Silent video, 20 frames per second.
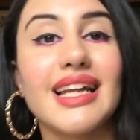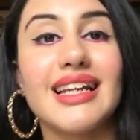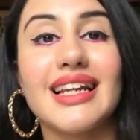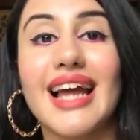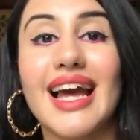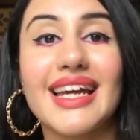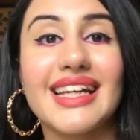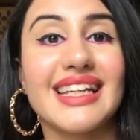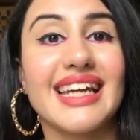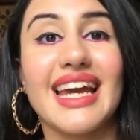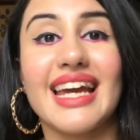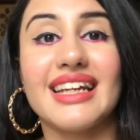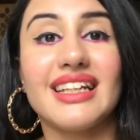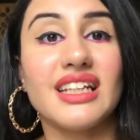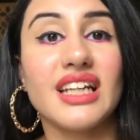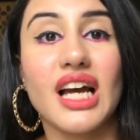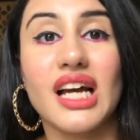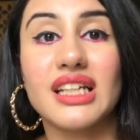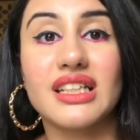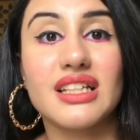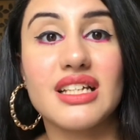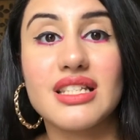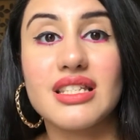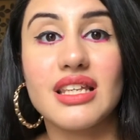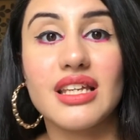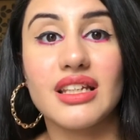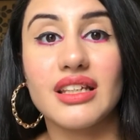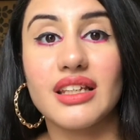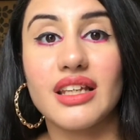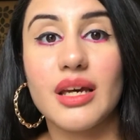like any other
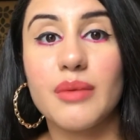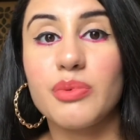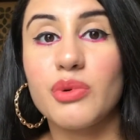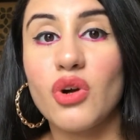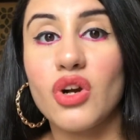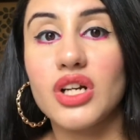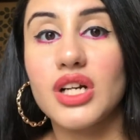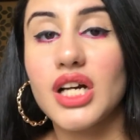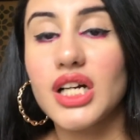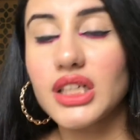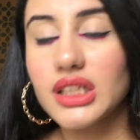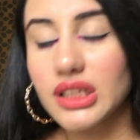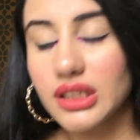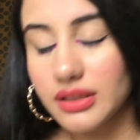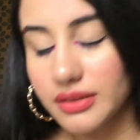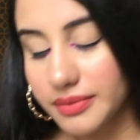skincare product.